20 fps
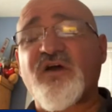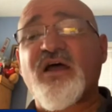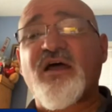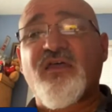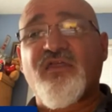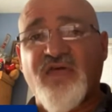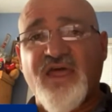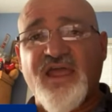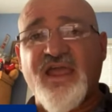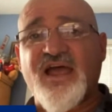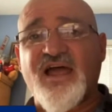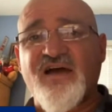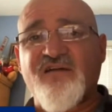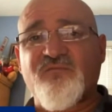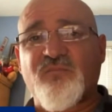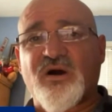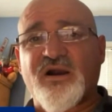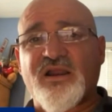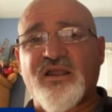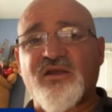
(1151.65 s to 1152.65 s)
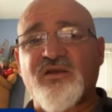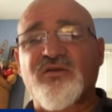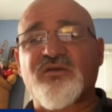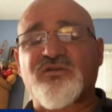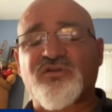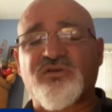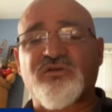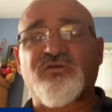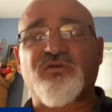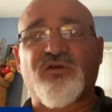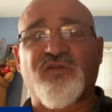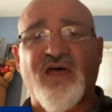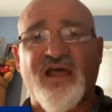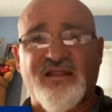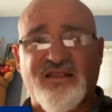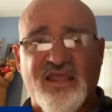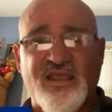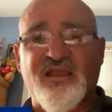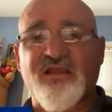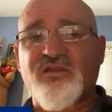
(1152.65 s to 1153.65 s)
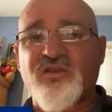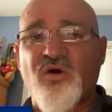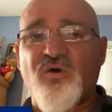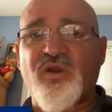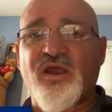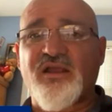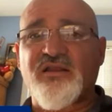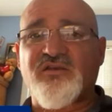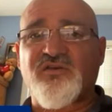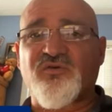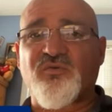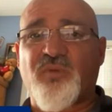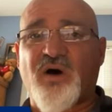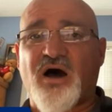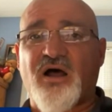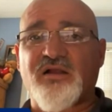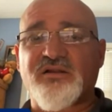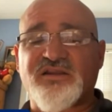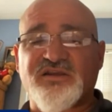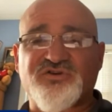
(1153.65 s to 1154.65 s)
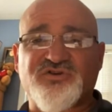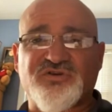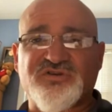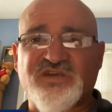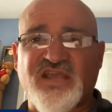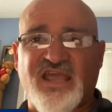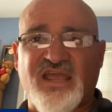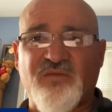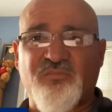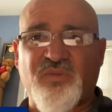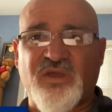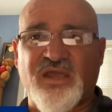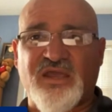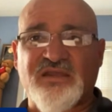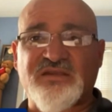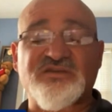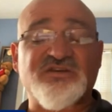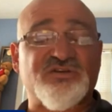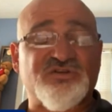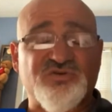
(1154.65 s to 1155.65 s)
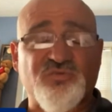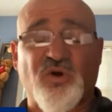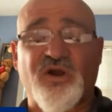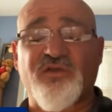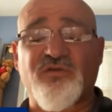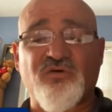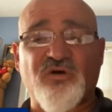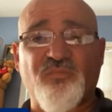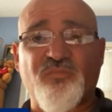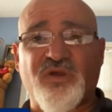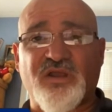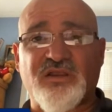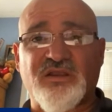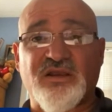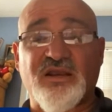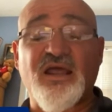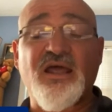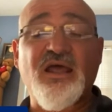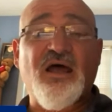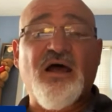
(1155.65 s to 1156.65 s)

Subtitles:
they have money that they can donate to politicians' campaigns and sway their opinion.